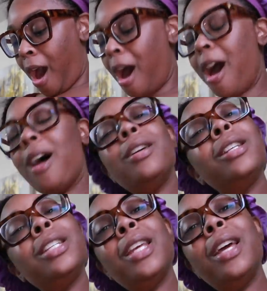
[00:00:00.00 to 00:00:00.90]
Oh,
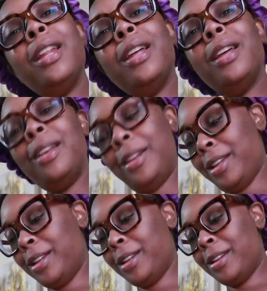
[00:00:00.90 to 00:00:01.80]
Shannon.
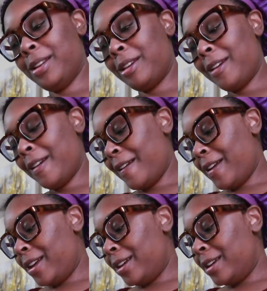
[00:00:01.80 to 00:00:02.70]

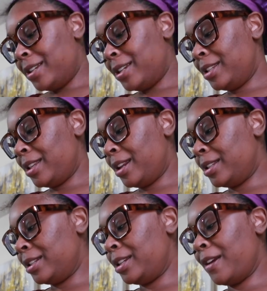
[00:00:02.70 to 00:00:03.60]
She sent
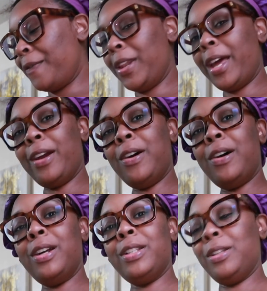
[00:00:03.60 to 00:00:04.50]
us a Chick-fil-A
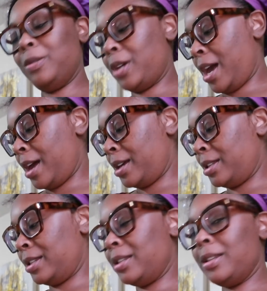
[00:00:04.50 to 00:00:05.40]
card too,
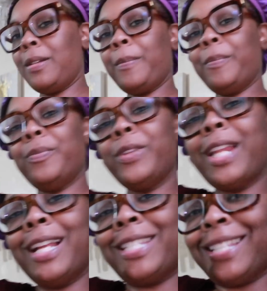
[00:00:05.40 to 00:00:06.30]
guys.
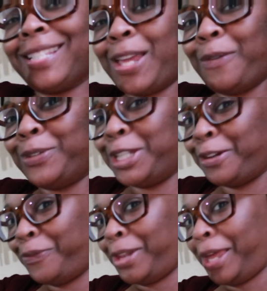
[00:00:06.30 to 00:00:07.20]
And I just left
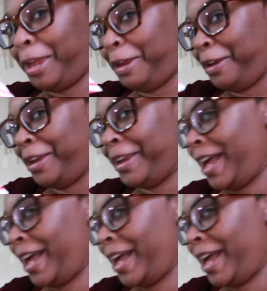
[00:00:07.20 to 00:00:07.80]
Chick-fil-A.